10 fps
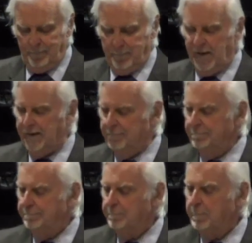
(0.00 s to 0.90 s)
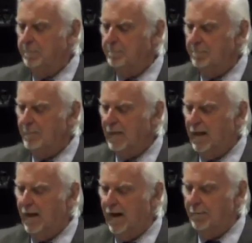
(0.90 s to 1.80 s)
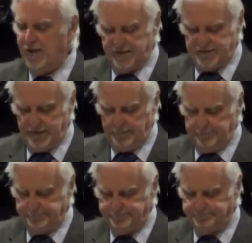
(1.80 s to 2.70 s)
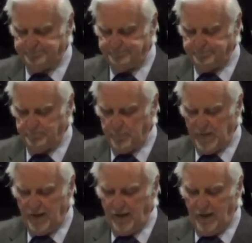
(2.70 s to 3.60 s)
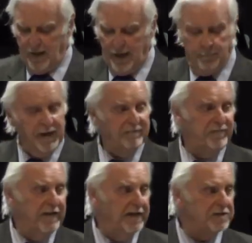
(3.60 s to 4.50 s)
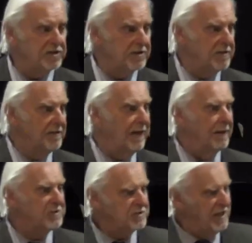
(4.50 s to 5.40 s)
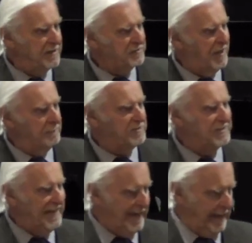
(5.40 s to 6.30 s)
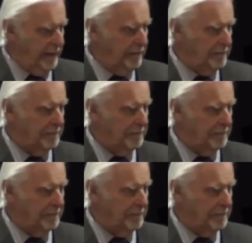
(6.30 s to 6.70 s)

But I'm out of time. I'm not finished, I'm just out of time today.